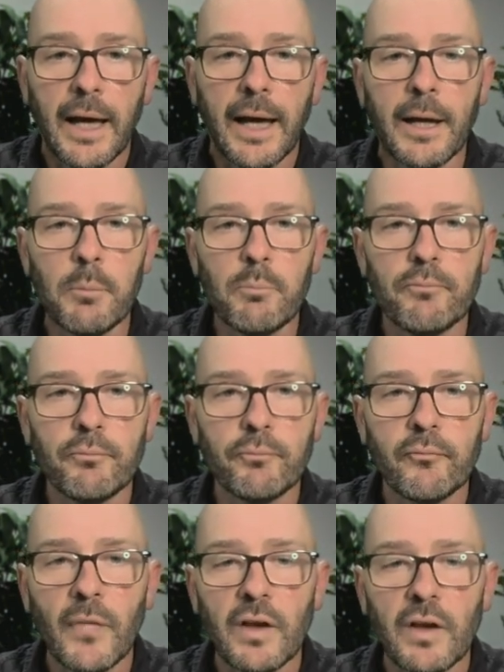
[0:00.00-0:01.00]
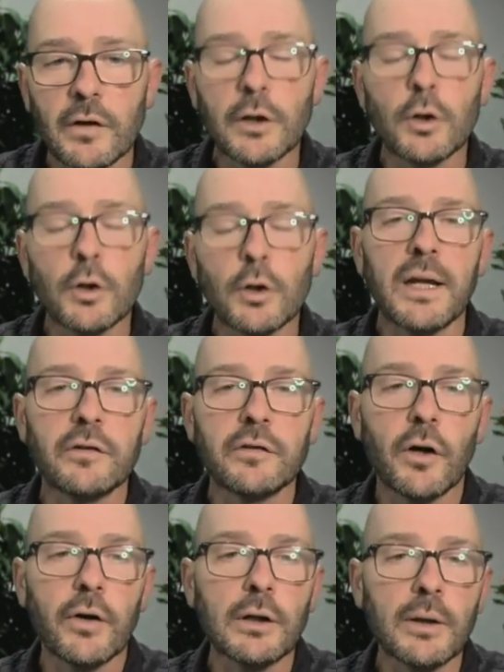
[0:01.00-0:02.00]
So a little bit of
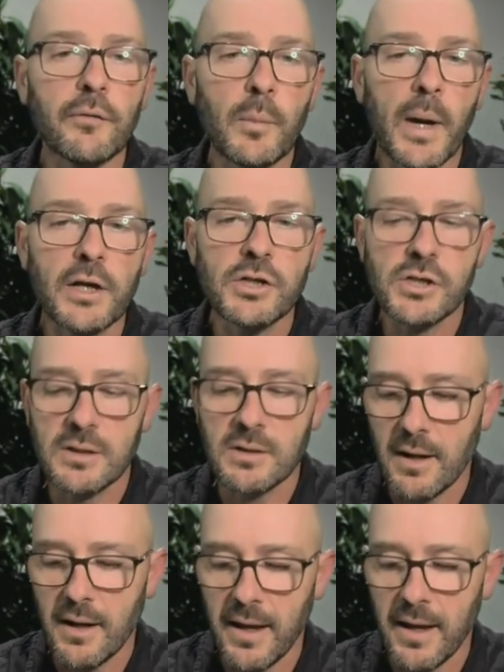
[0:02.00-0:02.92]
historical information,